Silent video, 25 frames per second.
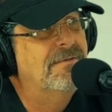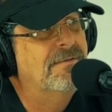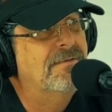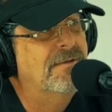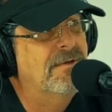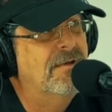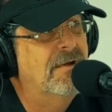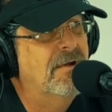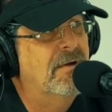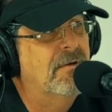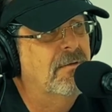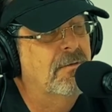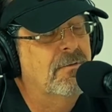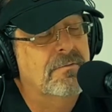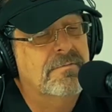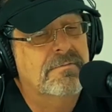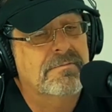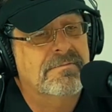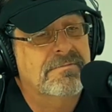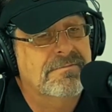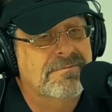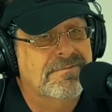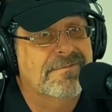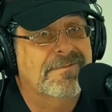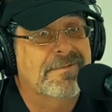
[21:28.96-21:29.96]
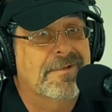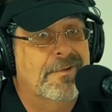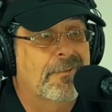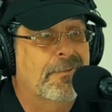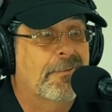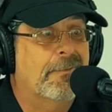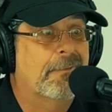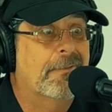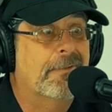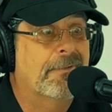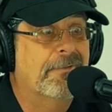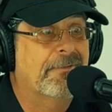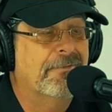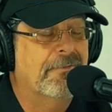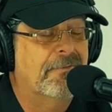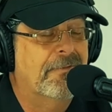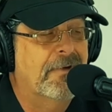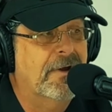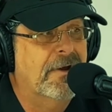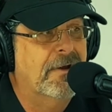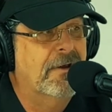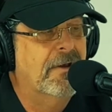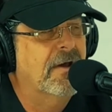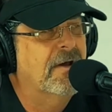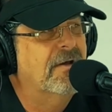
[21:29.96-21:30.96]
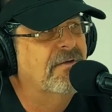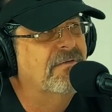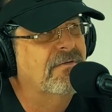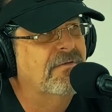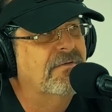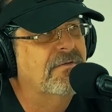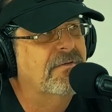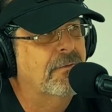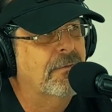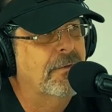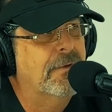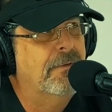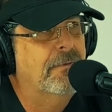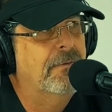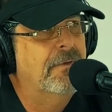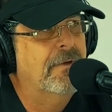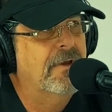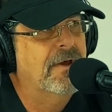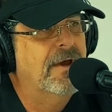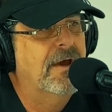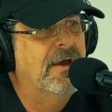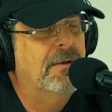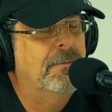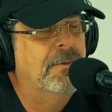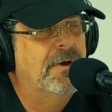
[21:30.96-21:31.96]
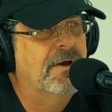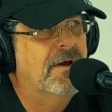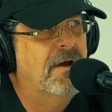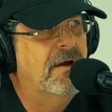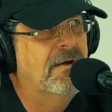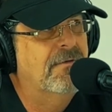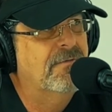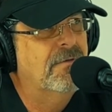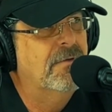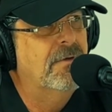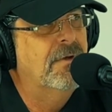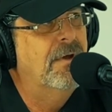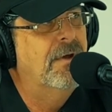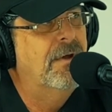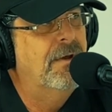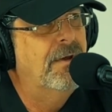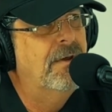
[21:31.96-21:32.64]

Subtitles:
there were rules and regulations that we really had to be careful on.